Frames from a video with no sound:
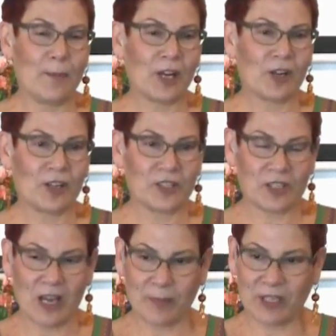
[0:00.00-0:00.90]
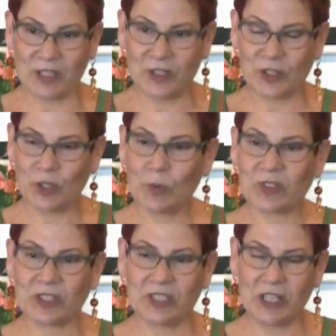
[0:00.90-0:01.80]
Emma Curtis Hopkins, who
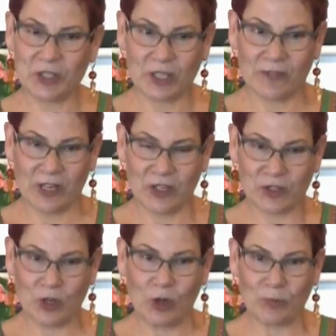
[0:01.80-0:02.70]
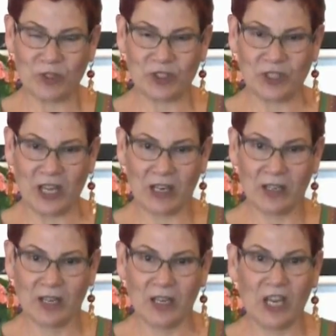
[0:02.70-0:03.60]
was a teacher of Ernest Holmes,
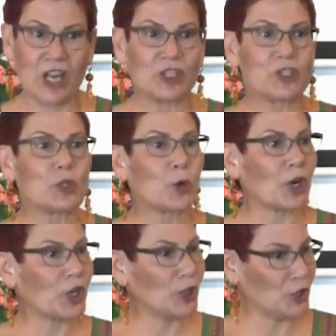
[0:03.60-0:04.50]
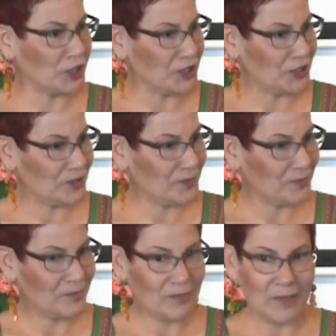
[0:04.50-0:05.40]
said, It's your good,
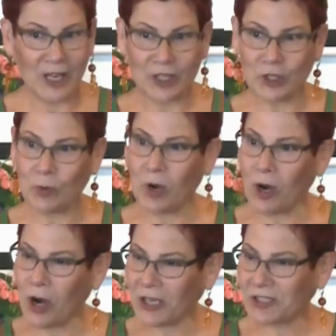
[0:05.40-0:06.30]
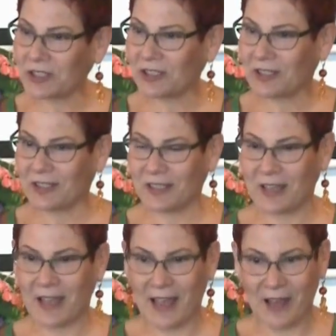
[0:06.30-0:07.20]
and you ought
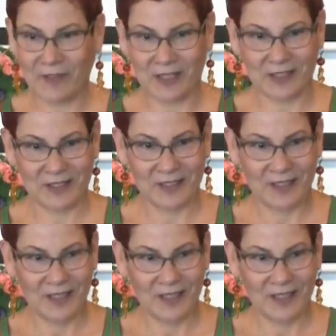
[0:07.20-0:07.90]
to have it.